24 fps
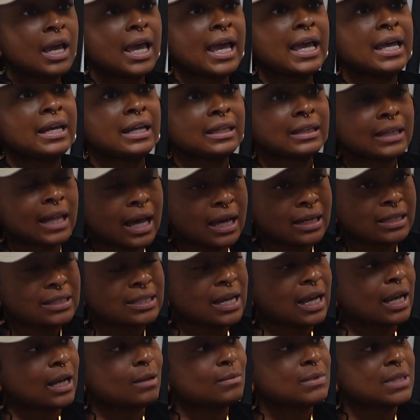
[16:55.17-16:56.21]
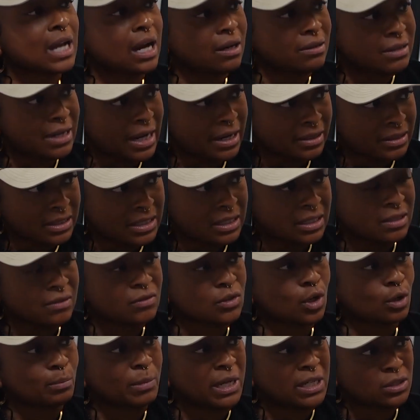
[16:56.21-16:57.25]
And a lot of times our
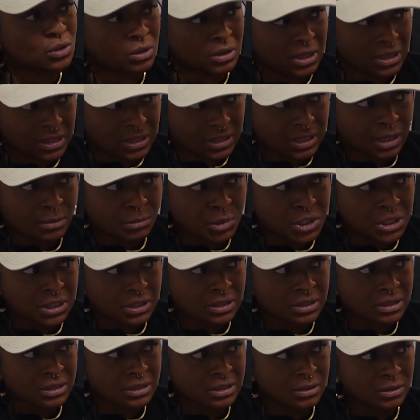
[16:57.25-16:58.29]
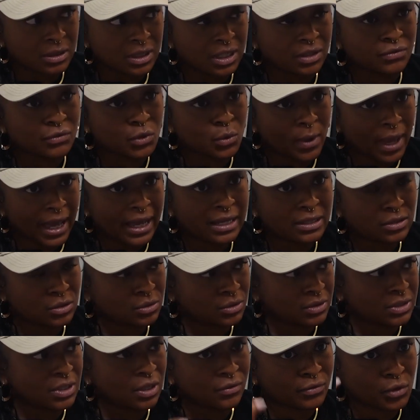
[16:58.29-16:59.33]
narratives are based on assumptions. If you ask
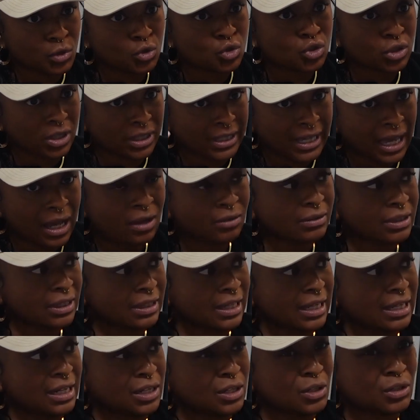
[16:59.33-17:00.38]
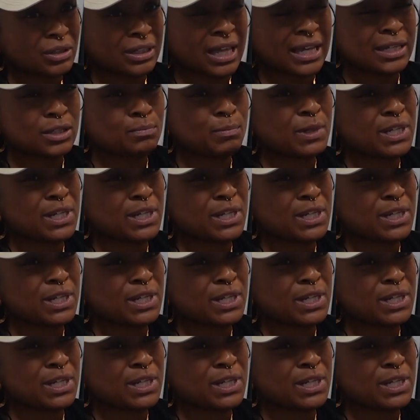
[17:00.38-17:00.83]
yourself, you start calculating, you're like,